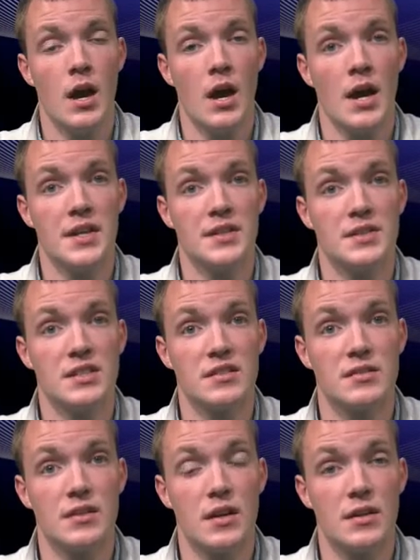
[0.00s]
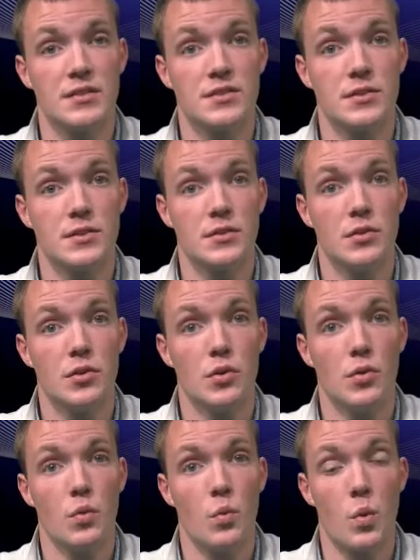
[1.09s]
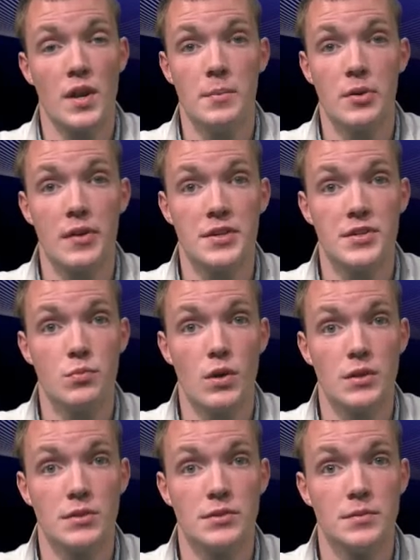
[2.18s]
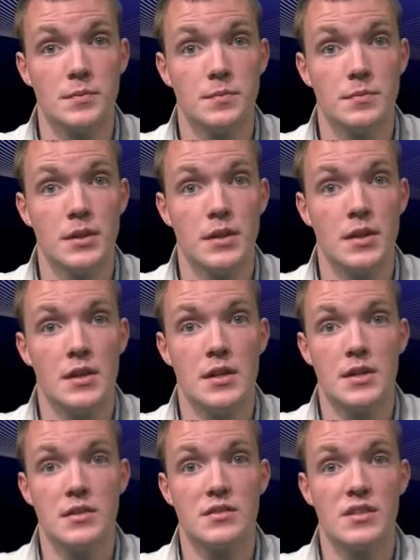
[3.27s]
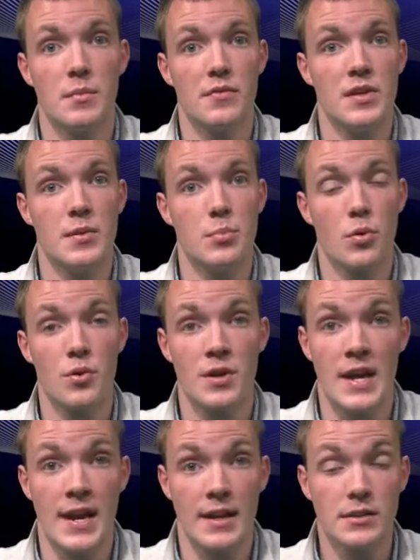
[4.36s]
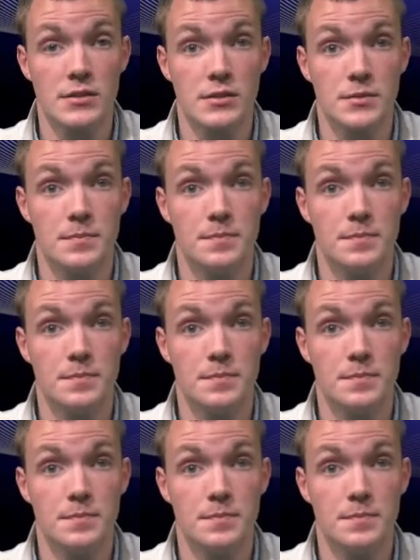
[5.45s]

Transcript: I discussed what immigration was, some of the important acts.